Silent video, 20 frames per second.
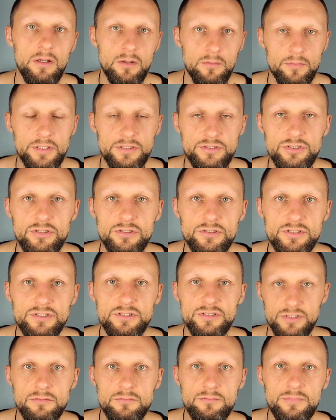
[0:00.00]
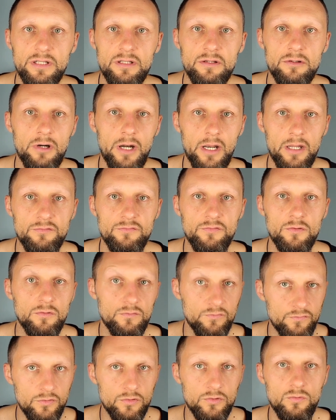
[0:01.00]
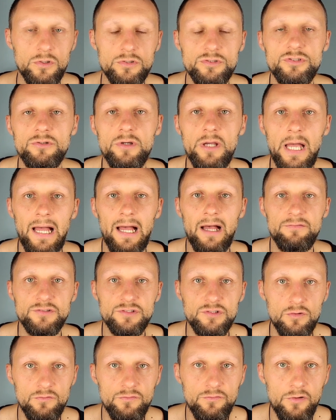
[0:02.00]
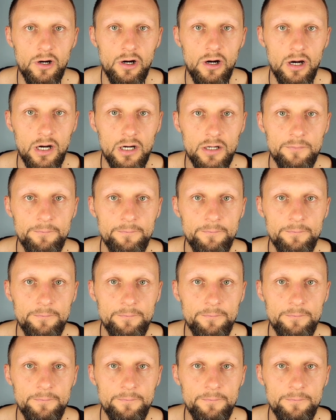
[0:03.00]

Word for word: by just being grateful for what you have so far,